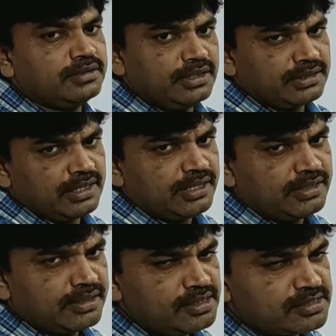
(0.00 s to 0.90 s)
Then the line
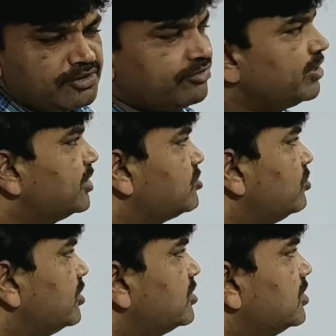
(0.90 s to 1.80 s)
integral is defined as
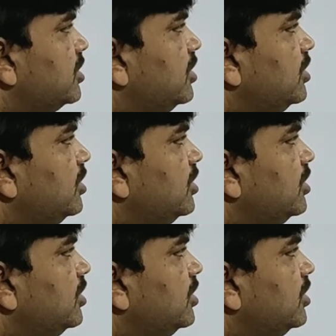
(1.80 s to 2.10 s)
students,